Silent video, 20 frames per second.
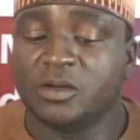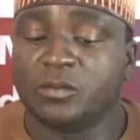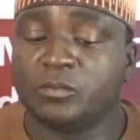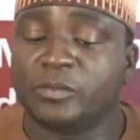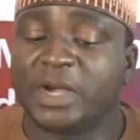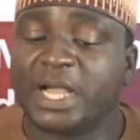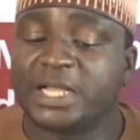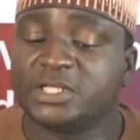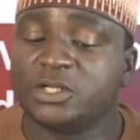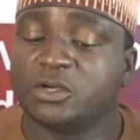
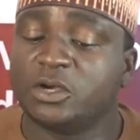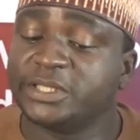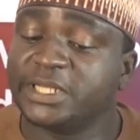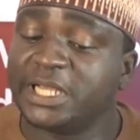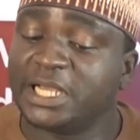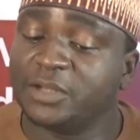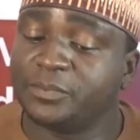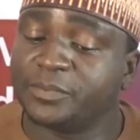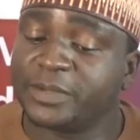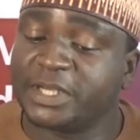by the
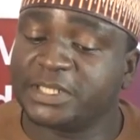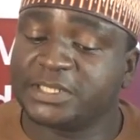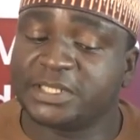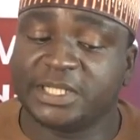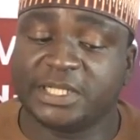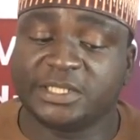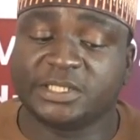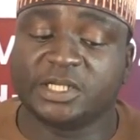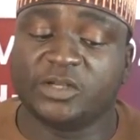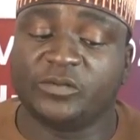ordinary
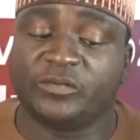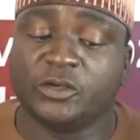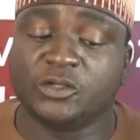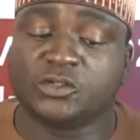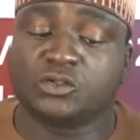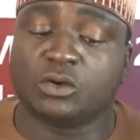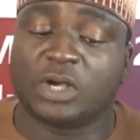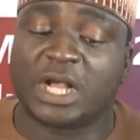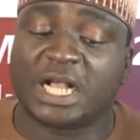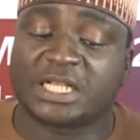president,
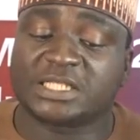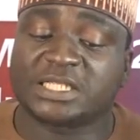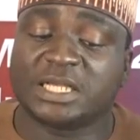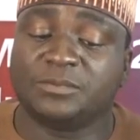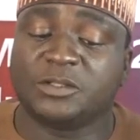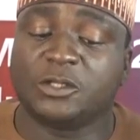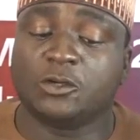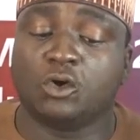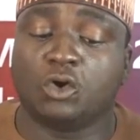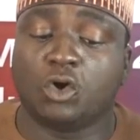refused to accept
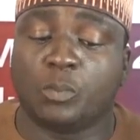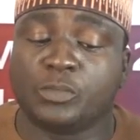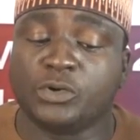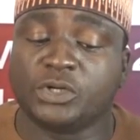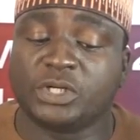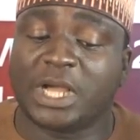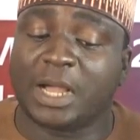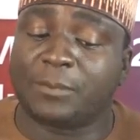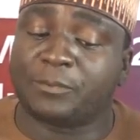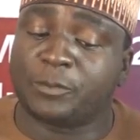the
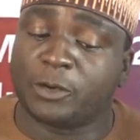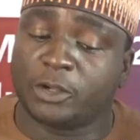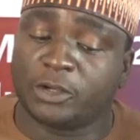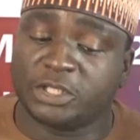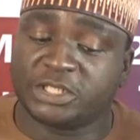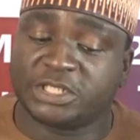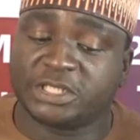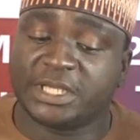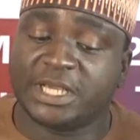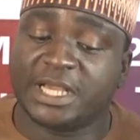open
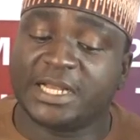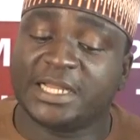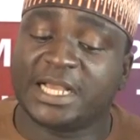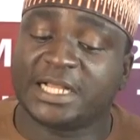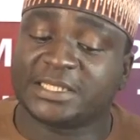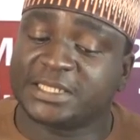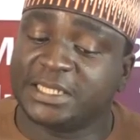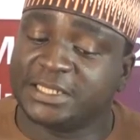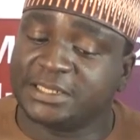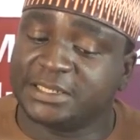apology
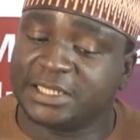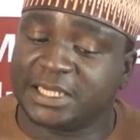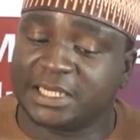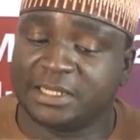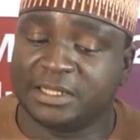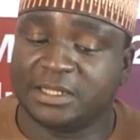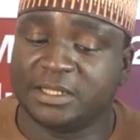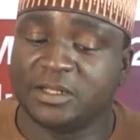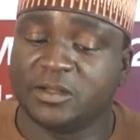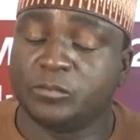earlier tendered
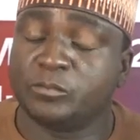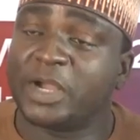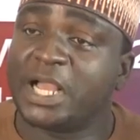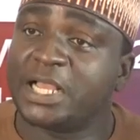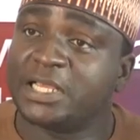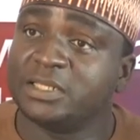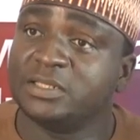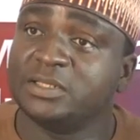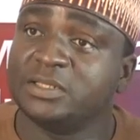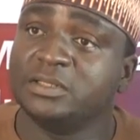
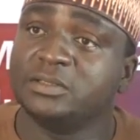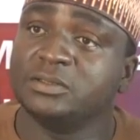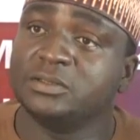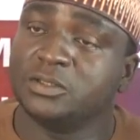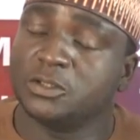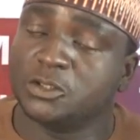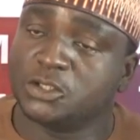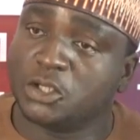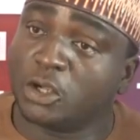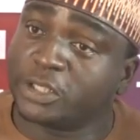by
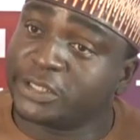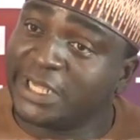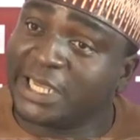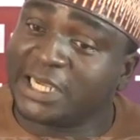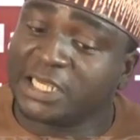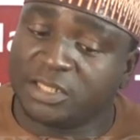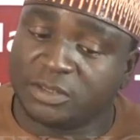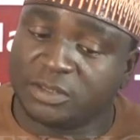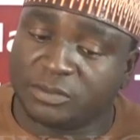the ordinary